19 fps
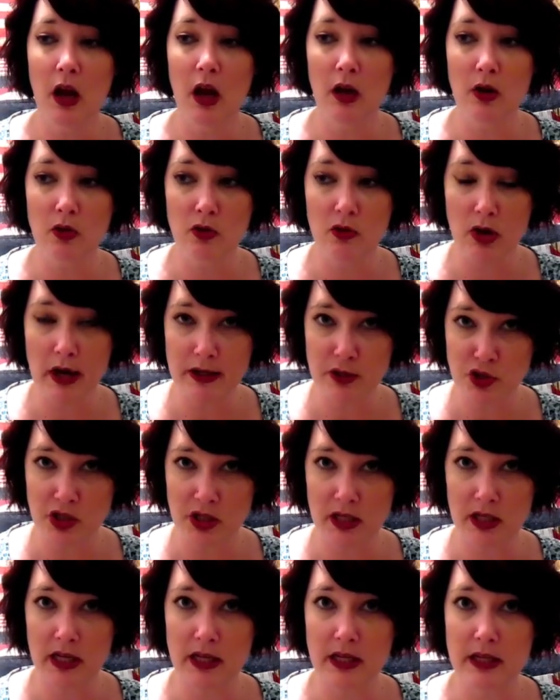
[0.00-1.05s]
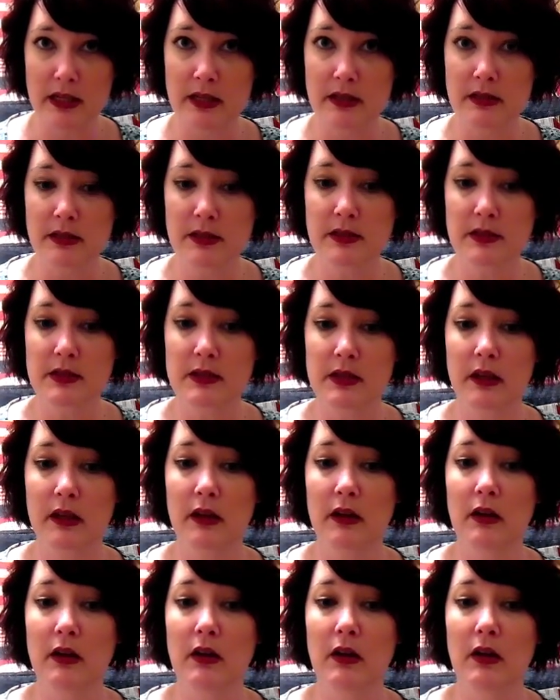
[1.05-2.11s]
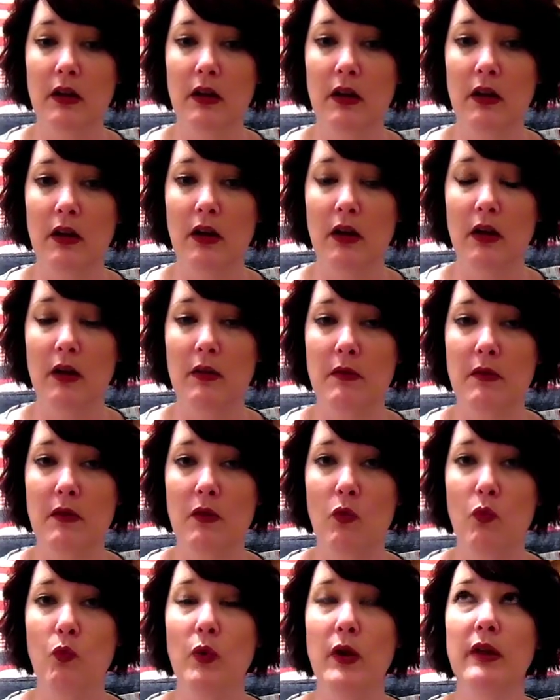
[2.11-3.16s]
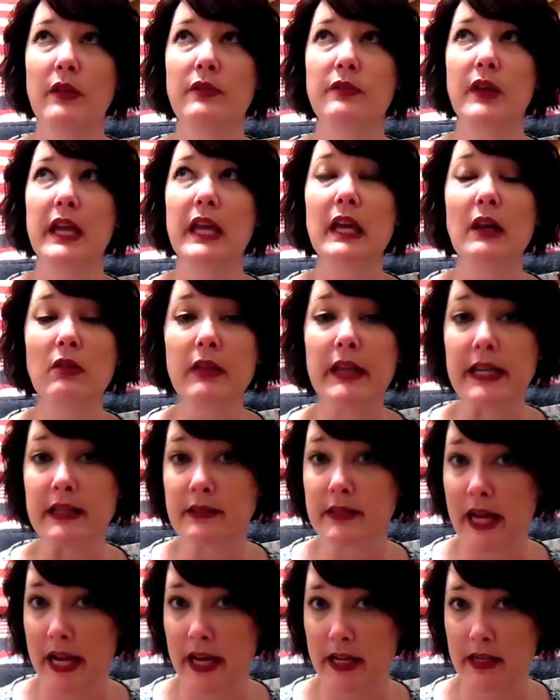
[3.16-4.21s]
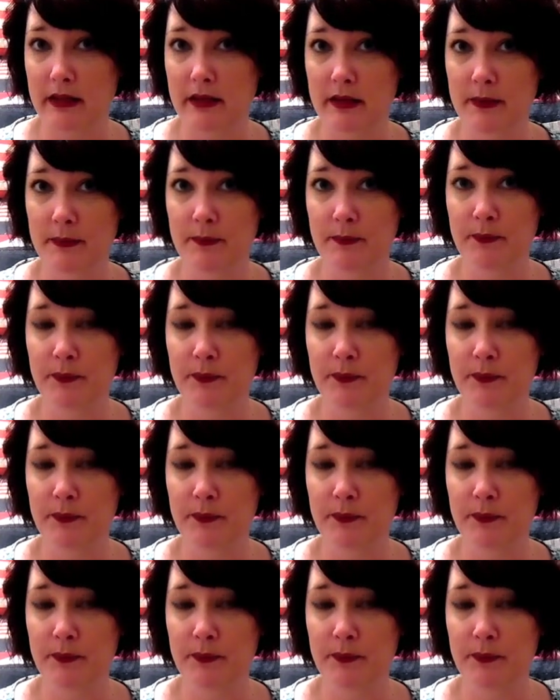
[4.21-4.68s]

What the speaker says: Aggression is with ill intent.